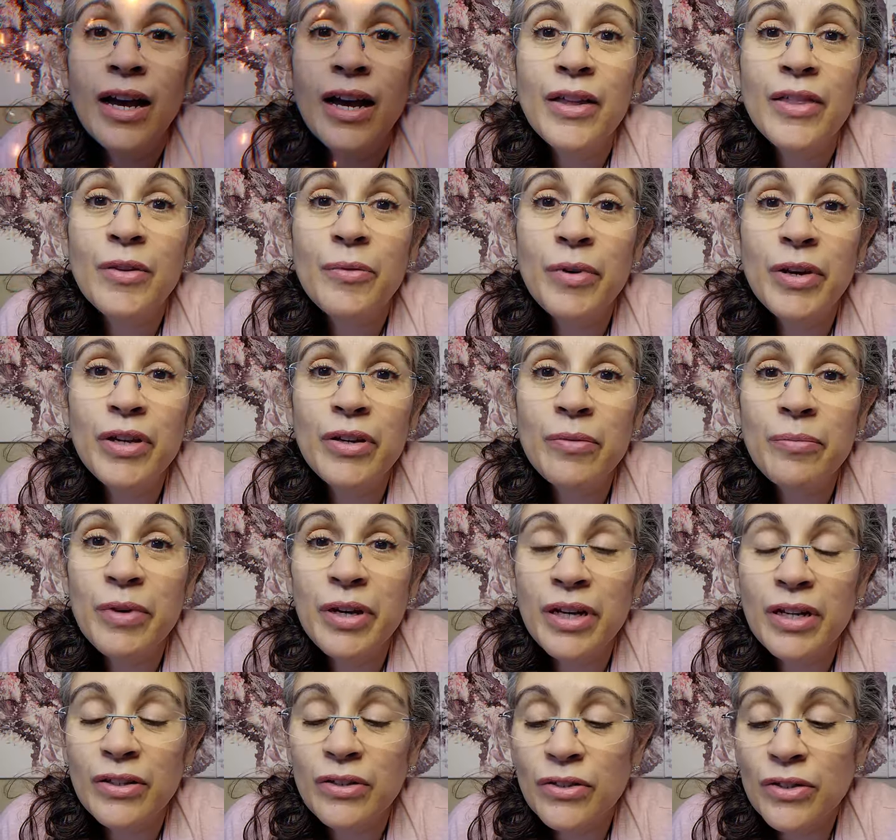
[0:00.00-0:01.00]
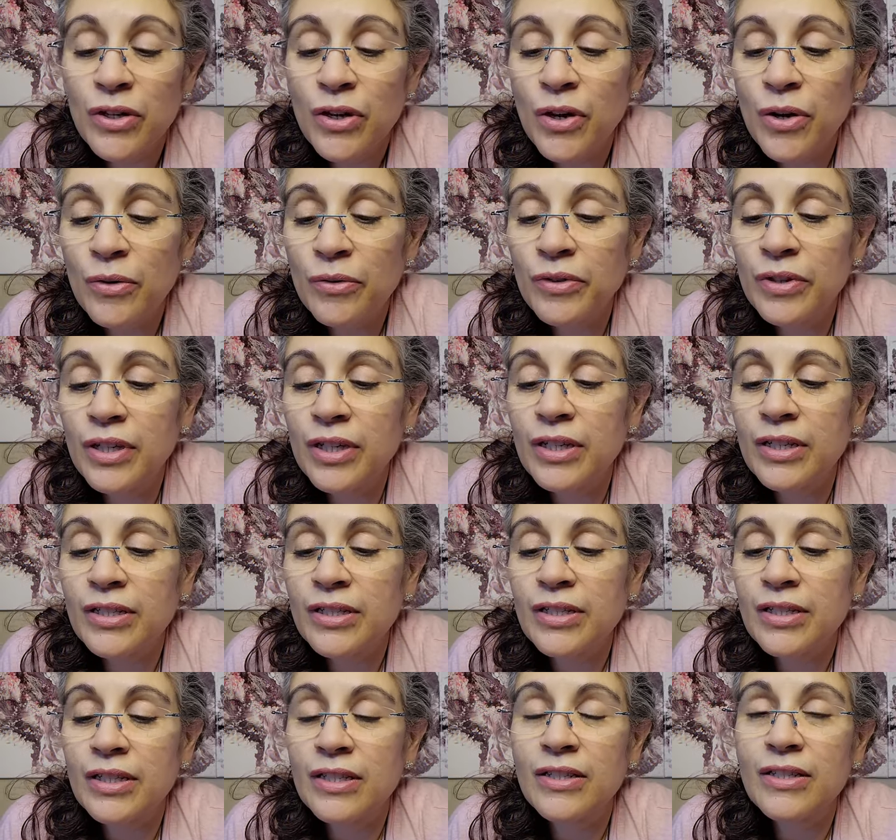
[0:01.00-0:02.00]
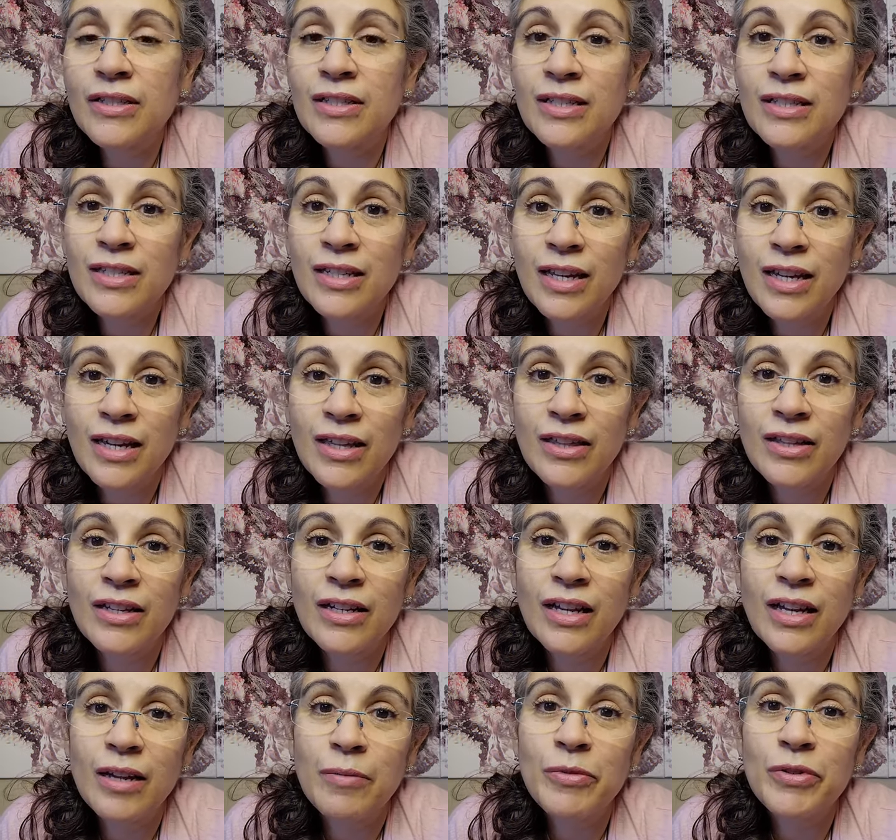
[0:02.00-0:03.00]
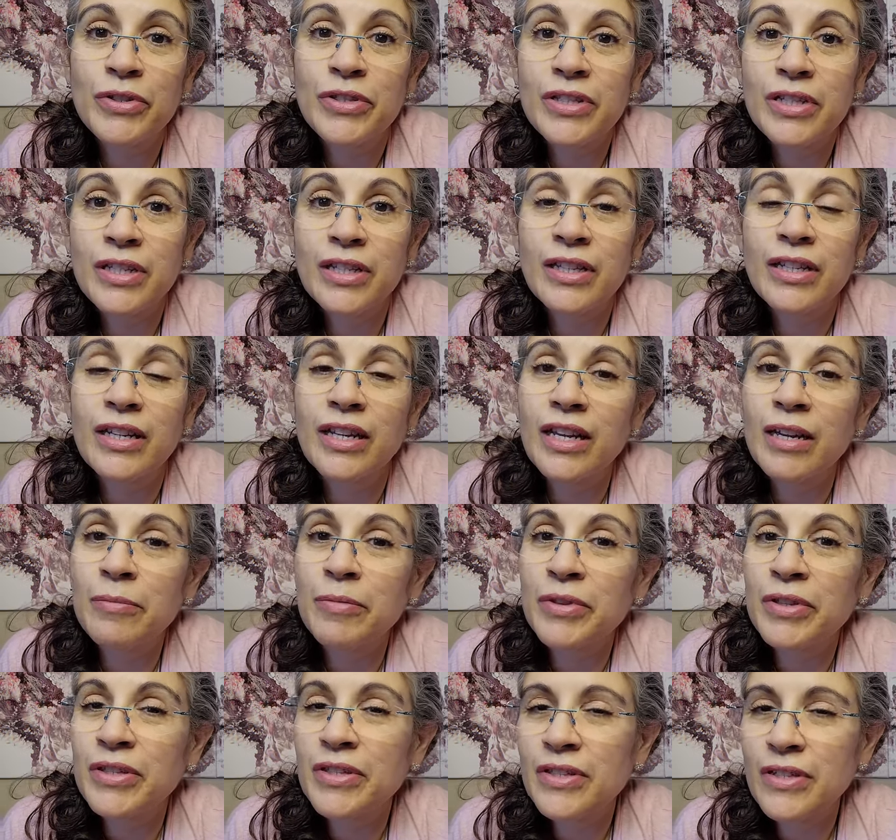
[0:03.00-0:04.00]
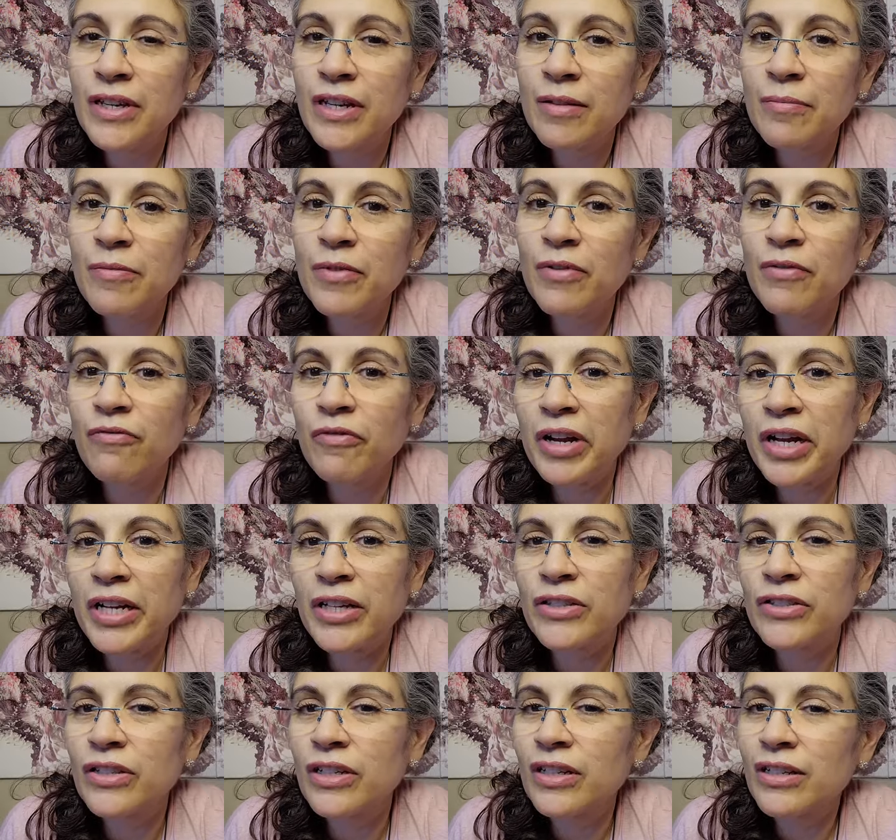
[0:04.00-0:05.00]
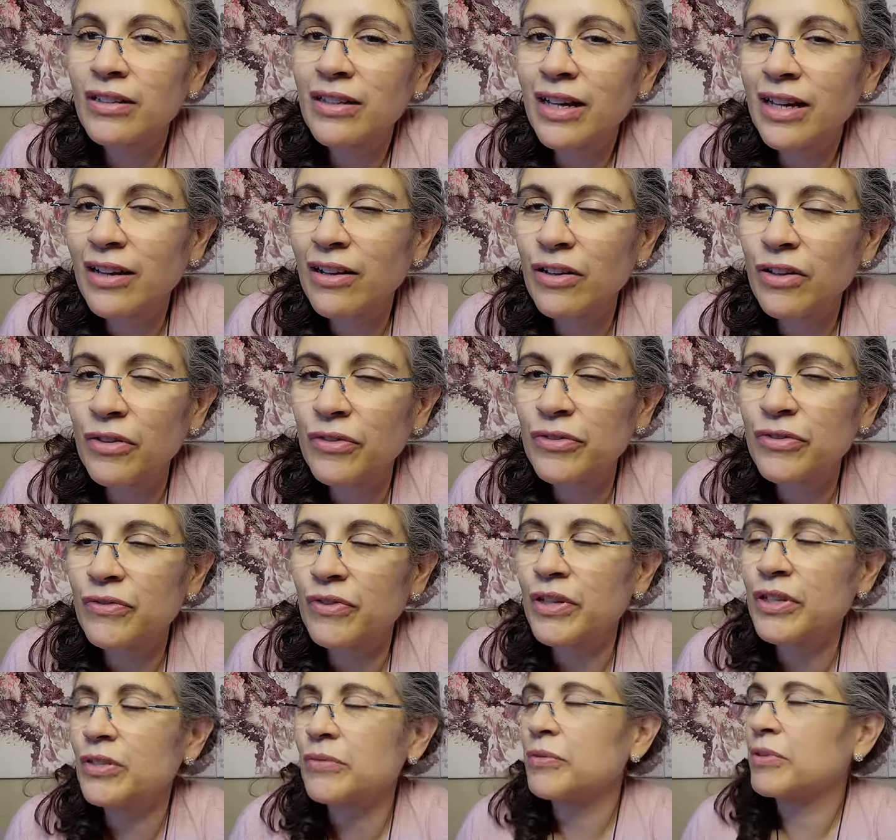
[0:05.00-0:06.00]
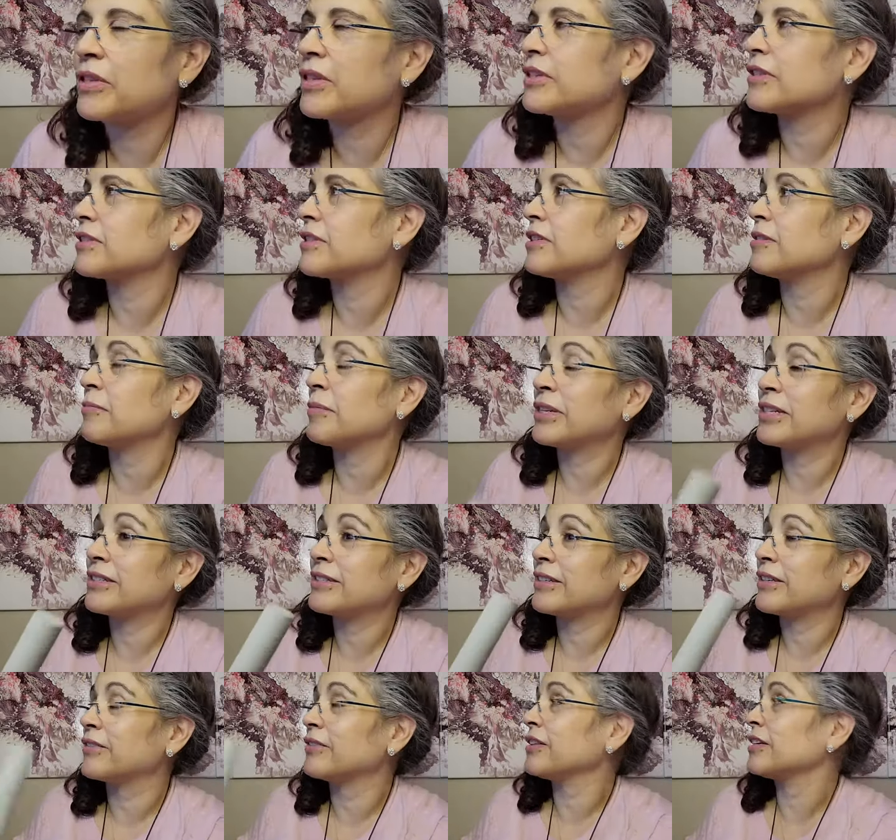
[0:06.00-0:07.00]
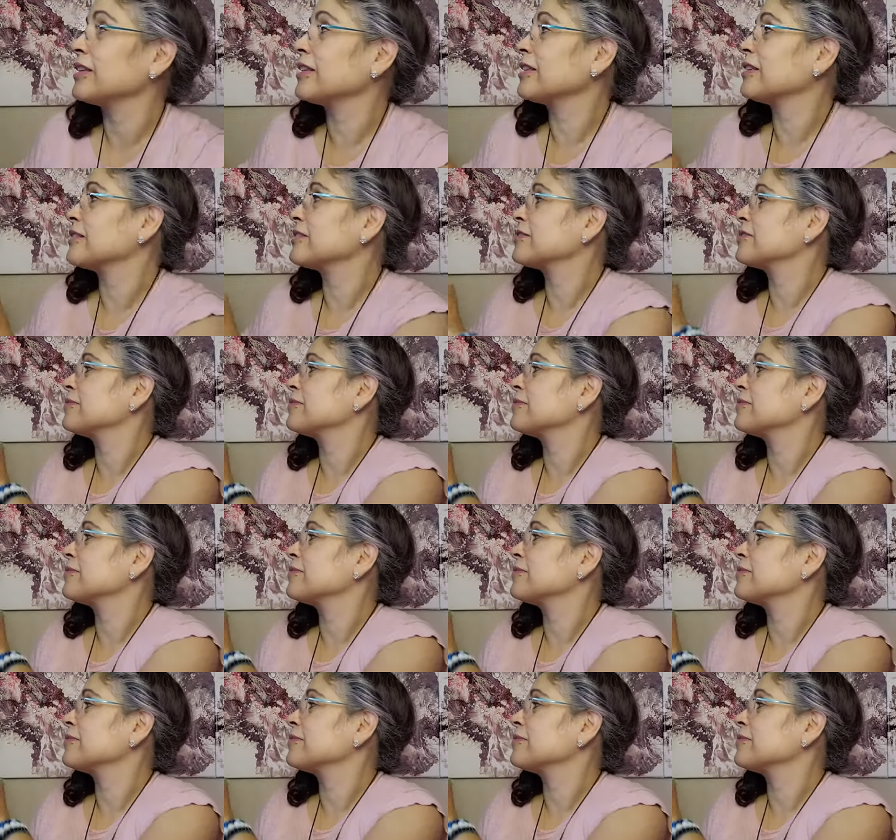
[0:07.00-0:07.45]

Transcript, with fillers: And the way you might intone this is to say the name or sing the name in the same range, like in that close range with this. And it might sound like this.